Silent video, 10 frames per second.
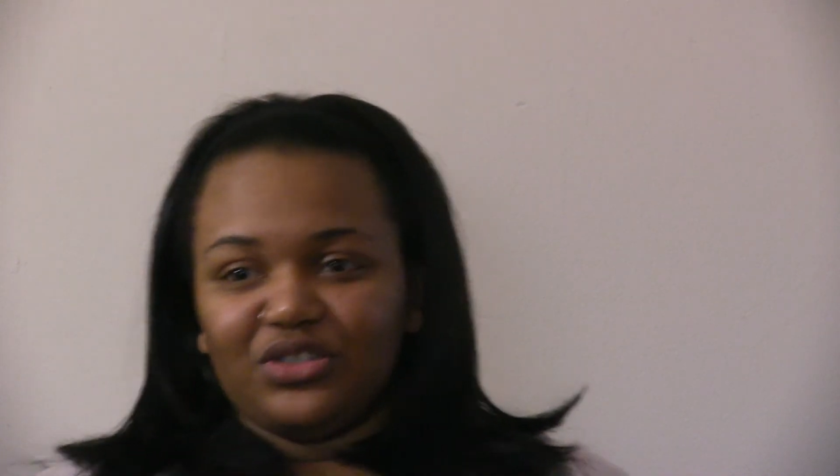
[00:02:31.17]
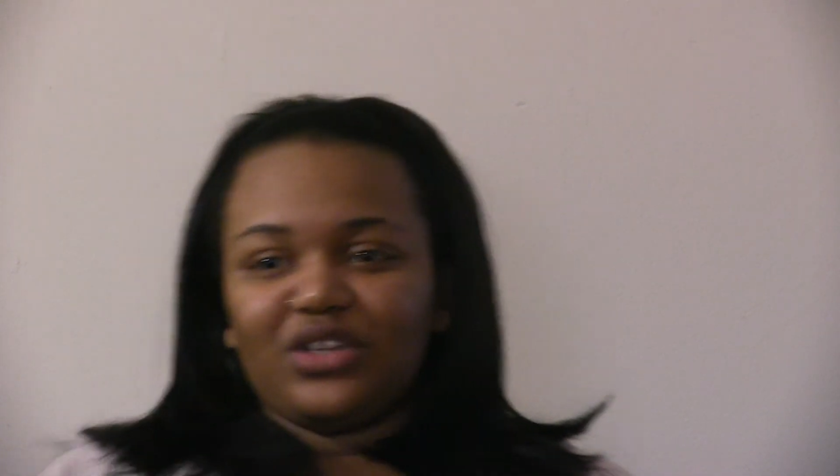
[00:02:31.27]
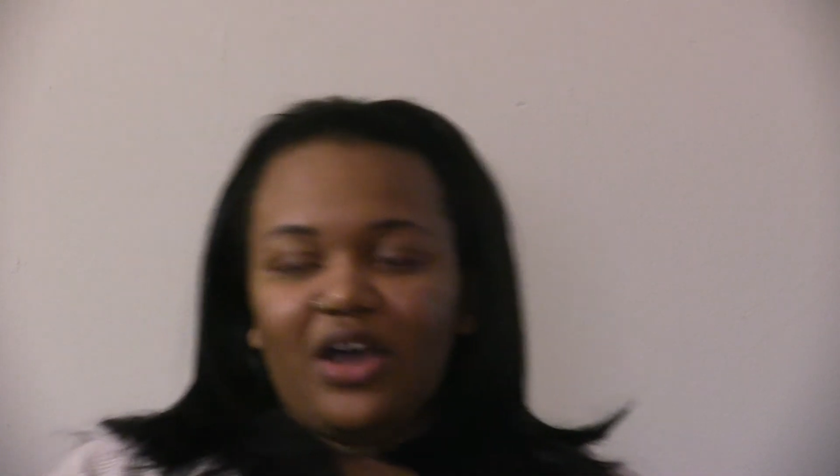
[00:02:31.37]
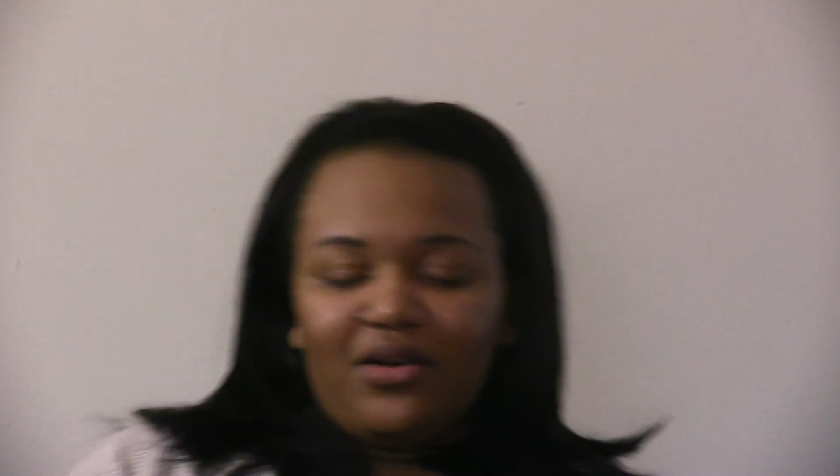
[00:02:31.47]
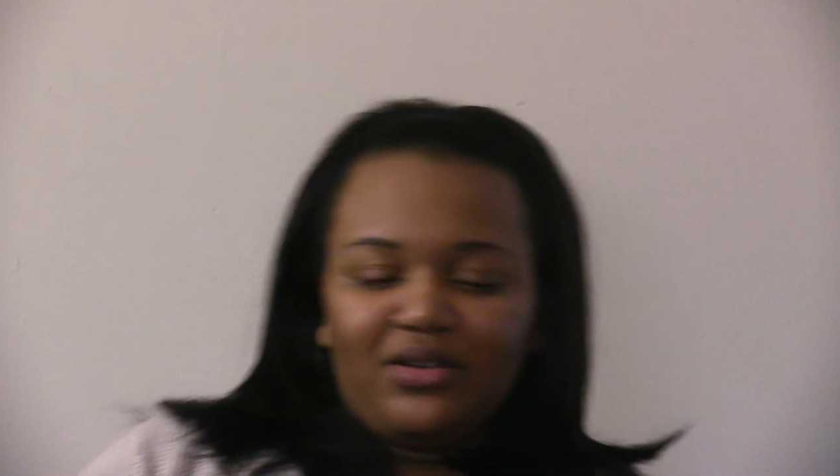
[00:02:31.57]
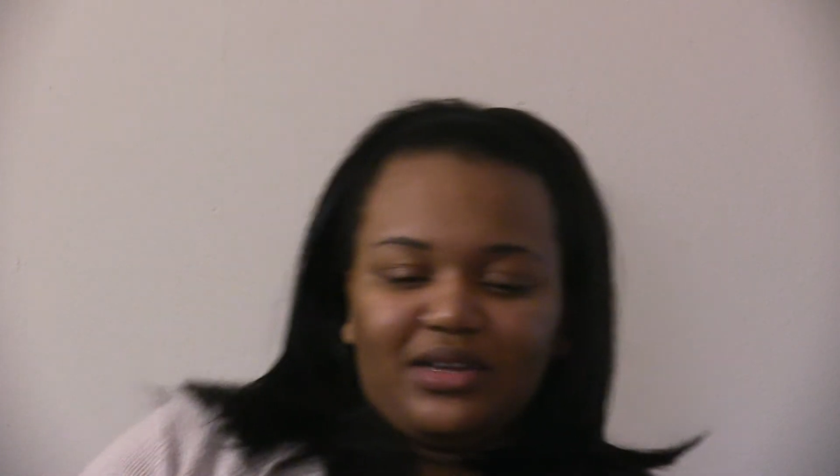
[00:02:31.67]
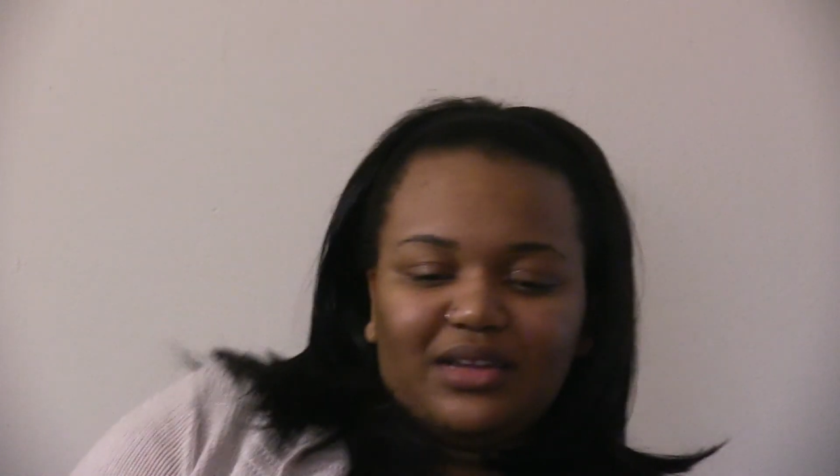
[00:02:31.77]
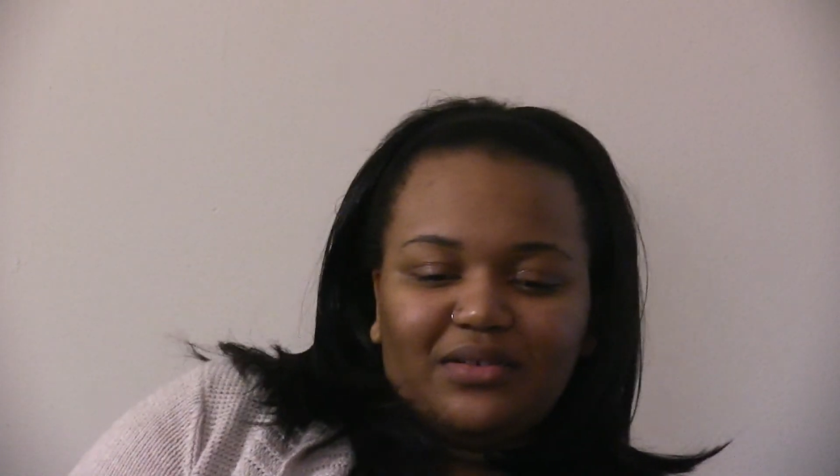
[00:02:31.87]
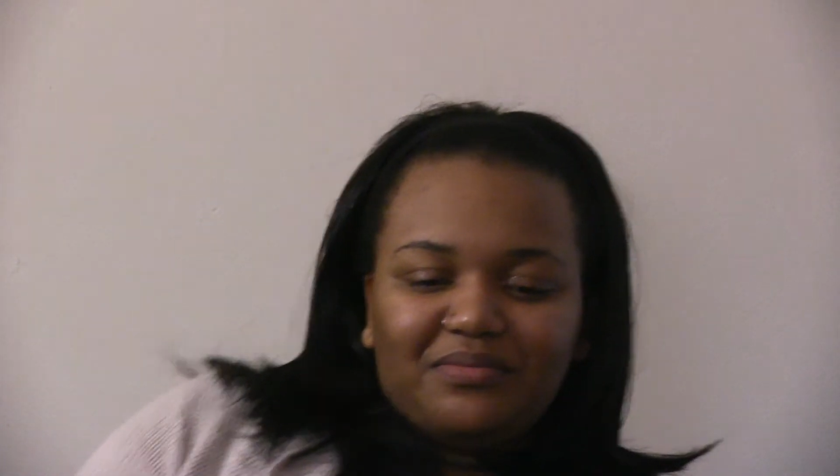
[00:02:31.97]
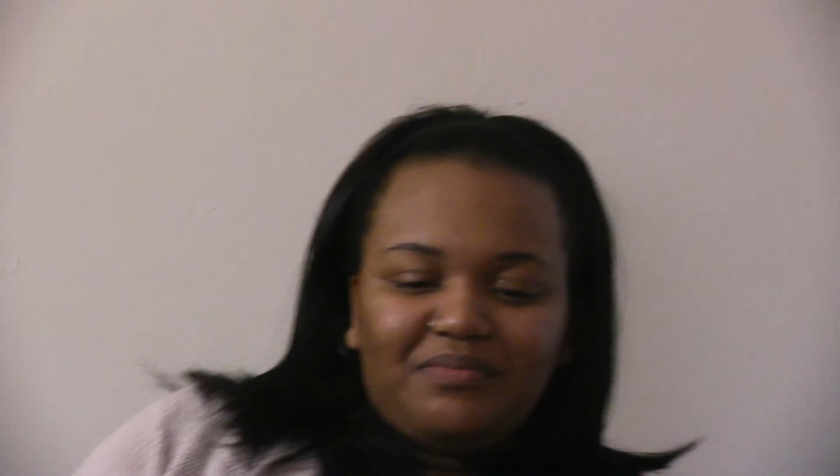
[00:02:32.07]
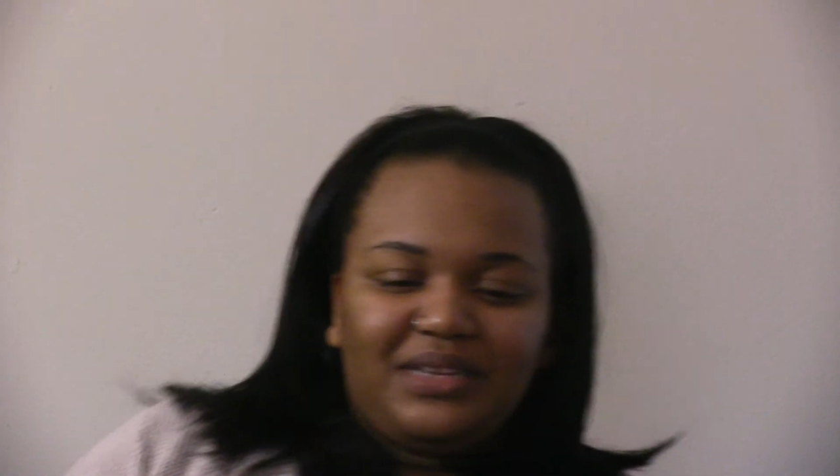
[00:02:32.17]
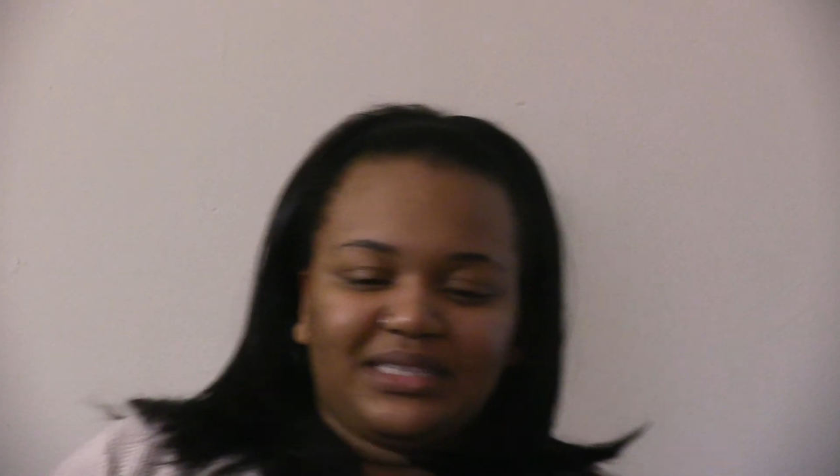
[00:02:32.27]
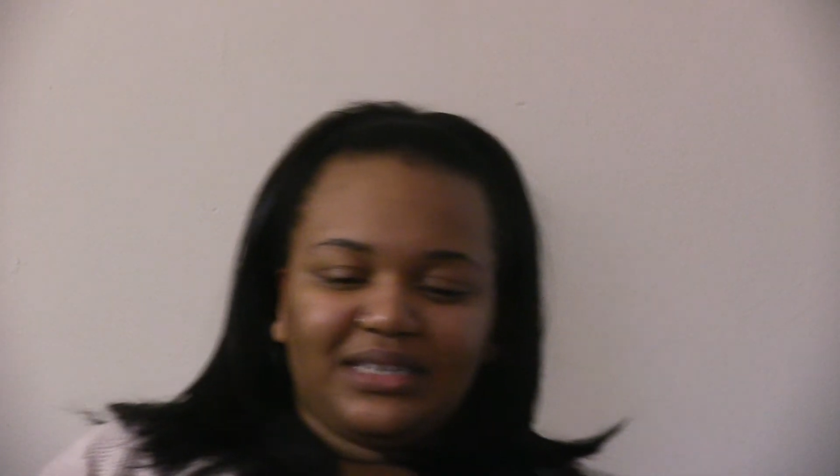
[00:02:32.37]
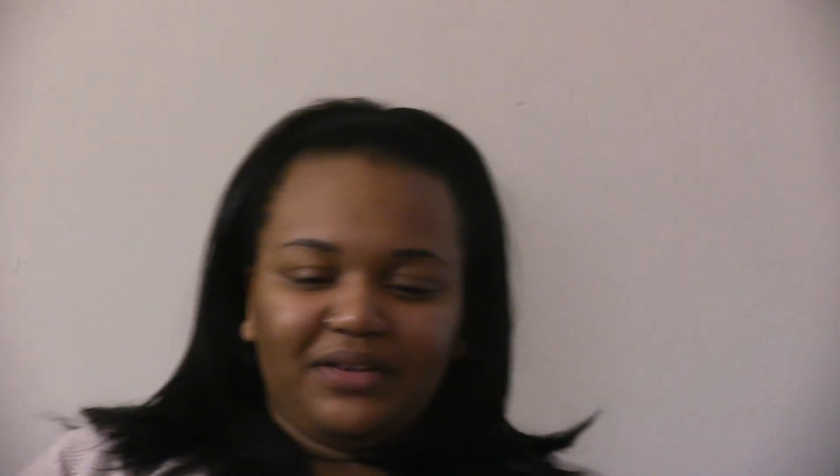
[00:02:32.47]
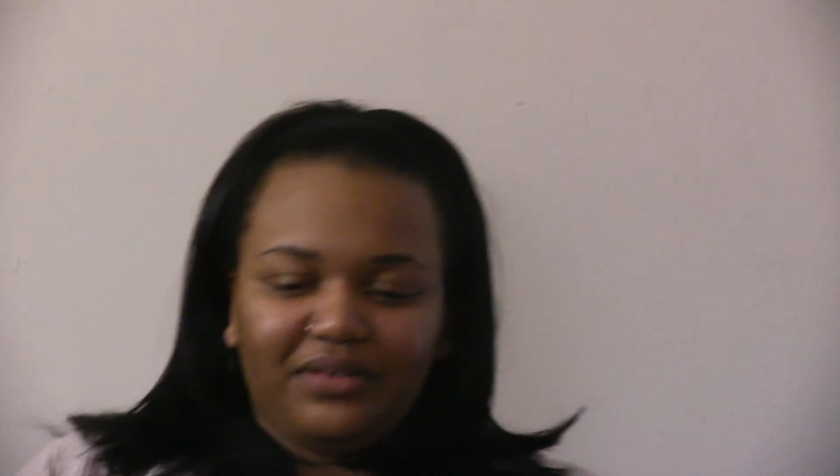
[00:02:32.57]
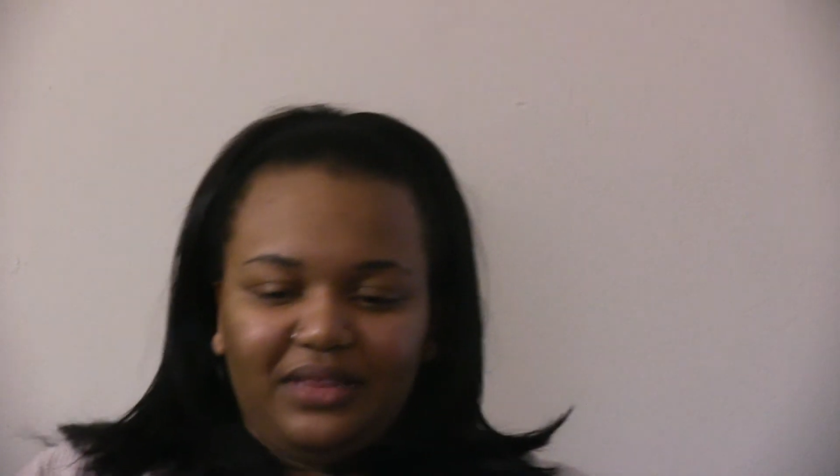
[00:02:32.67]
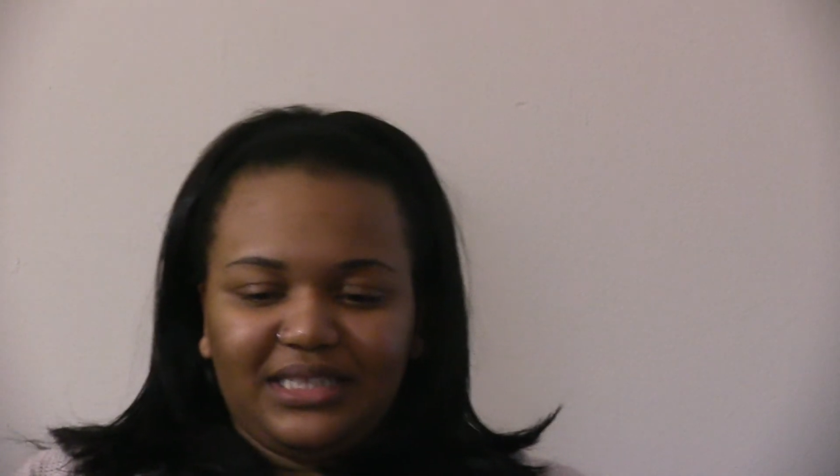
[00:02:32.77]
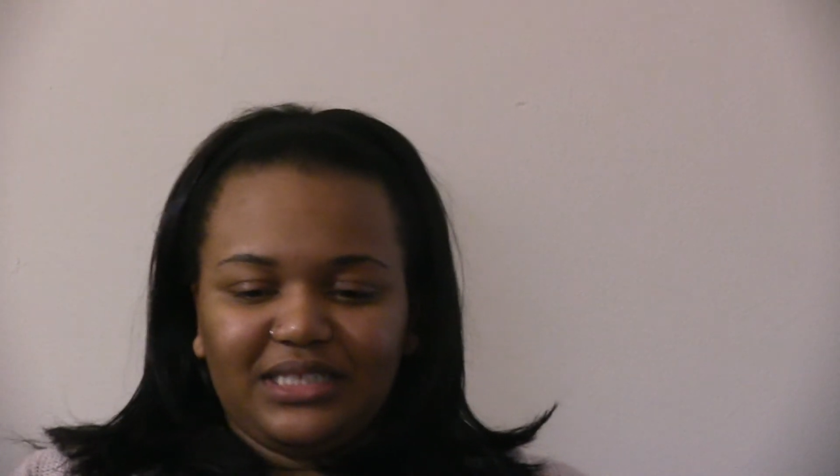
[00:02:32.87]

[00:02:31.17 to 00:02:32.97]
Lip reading: So media study relates